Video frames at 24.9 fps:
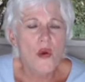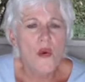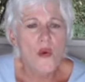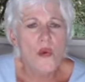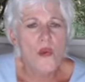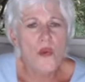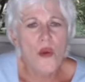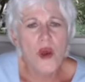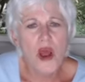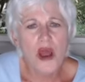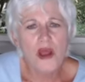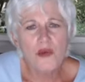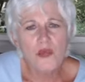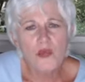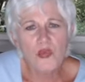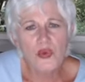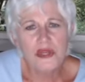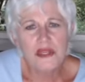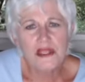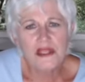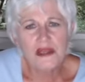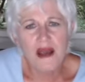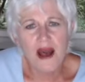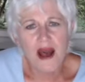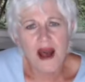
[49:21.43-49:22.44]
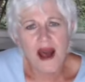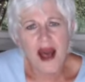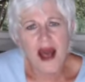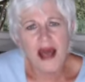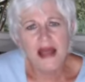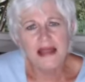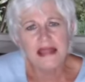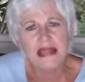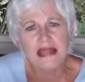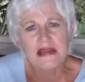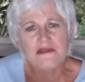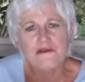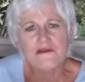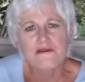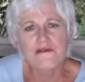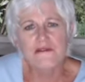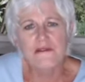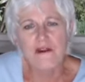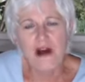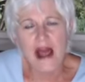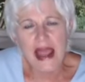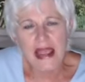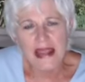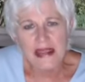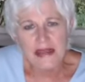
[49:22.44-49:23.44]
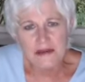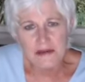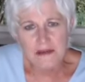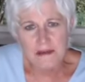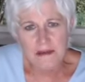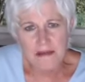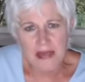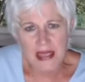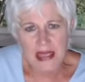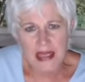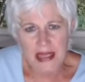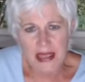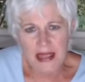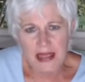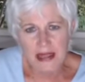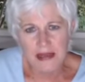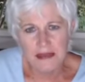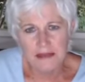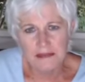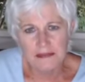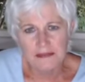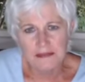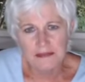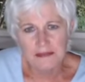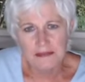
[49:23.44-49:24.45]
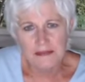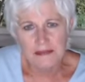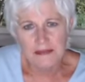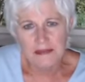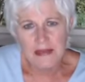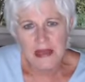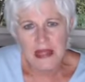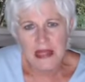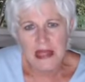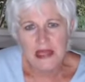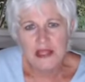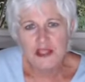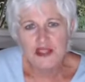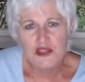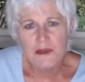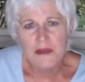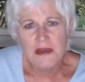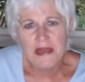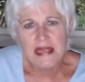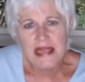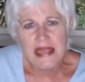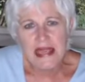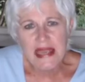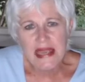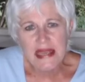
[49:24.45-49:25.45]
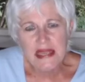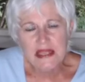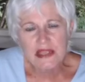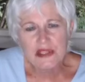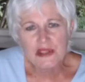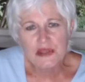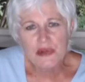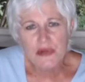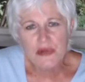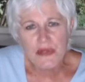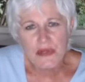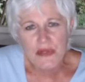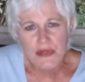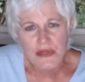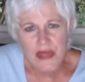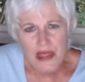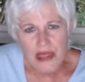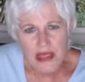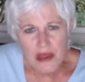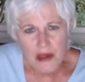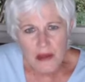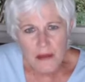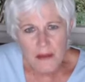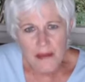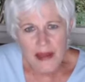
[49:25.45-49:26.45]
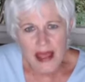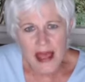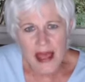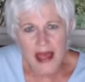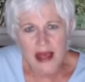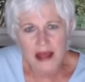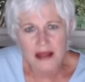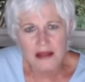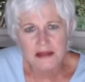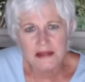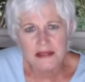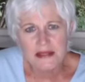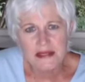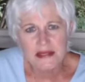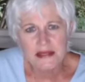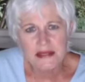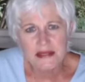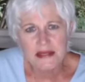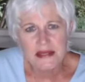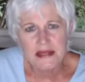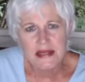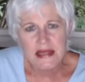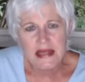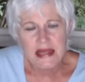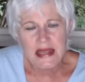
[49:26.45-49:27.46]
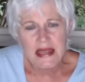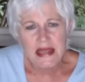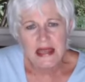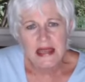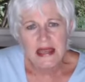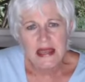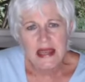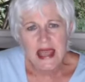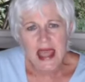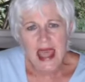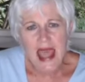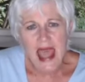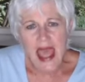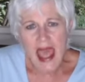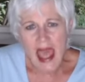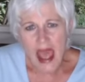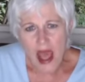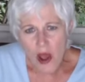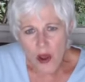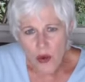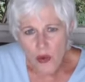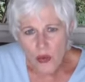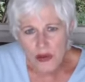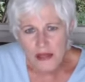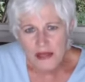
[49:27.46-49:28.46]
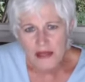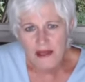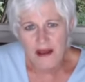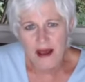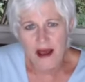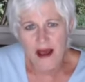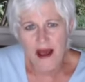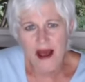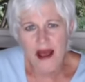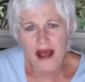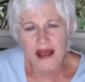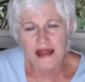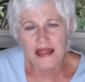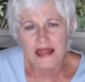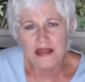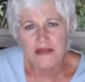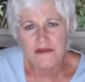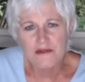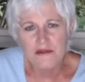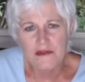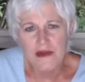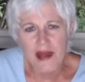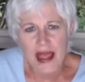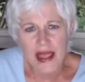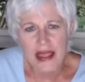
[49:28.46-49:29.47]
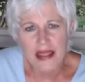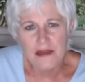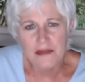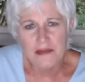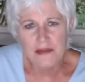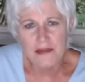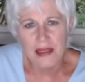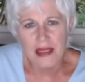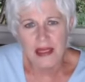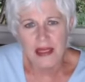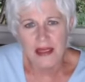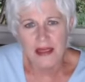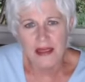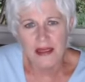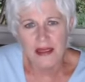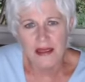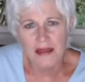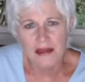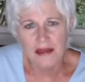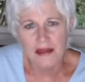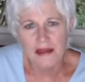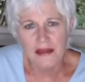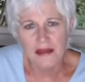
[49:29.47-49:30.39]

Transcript: What would God invite me to begin to think about? How would God invite me